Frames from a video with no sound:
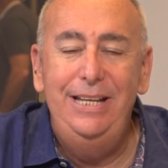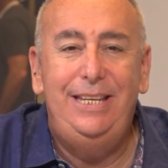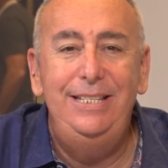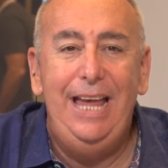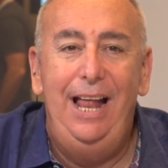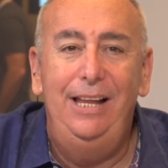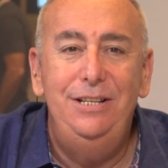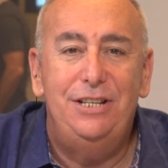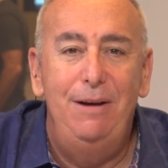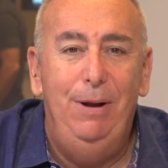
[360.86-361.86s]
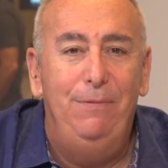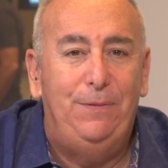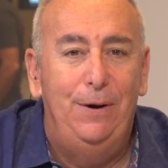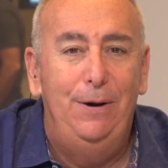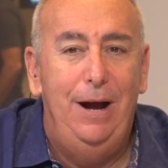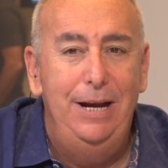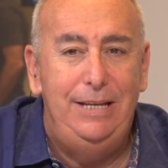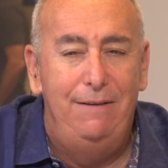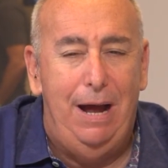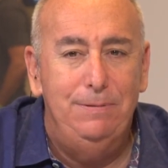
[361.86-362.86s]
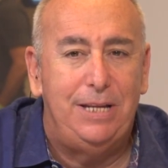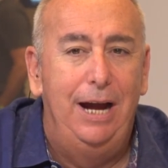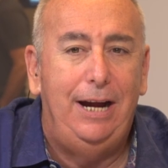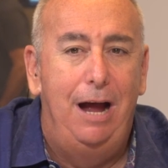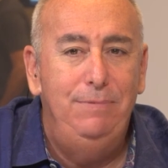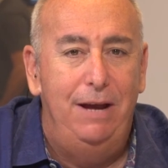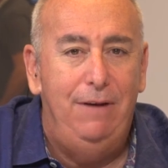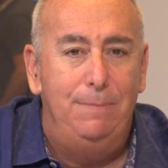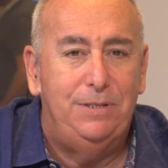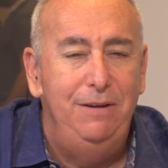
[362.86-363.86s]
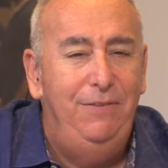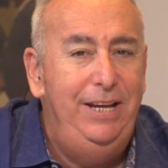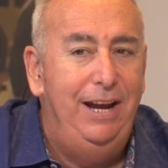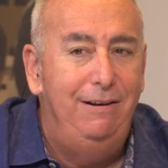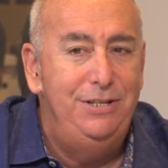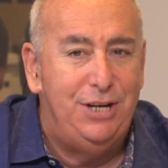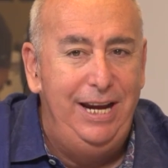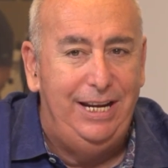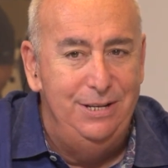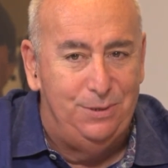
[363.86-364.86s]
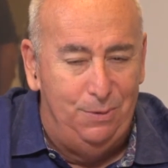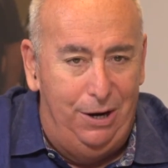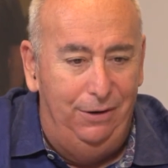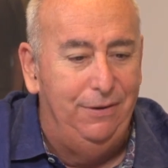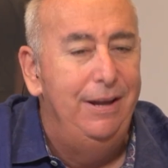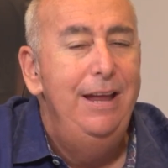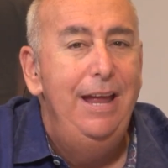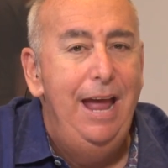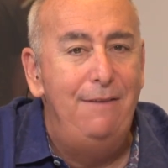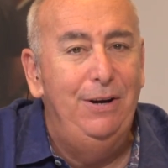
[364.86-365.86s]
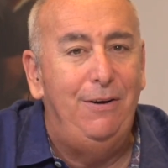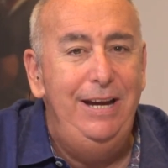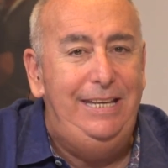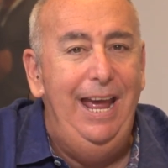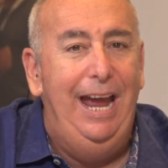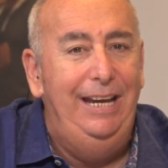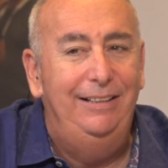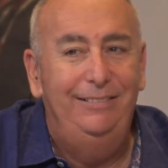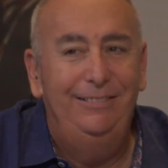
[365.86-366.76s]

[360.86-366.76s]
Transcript: This is Alan Schimmel for DevOps.com, DevOps TV here at Jenkins World. Have a great day.